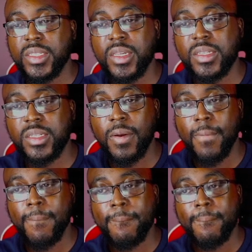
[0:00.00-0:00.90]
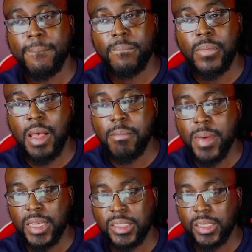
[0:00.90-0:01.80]
is a
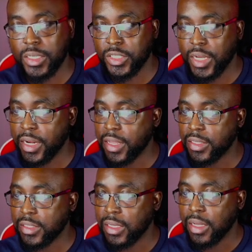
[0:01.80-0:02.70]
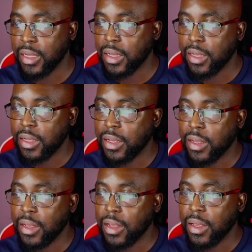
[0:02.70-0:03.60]
message that is
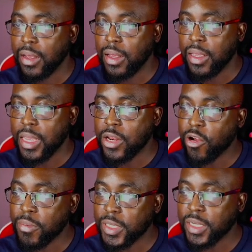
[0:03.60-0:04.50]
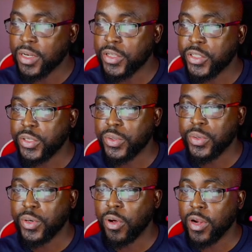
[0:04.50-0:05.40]
either
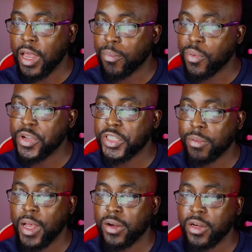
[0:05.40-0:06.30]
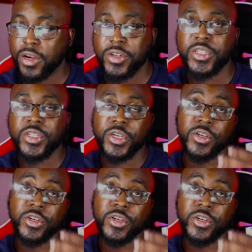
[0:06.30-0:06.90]
misunderstood or not preached about in the Christian church,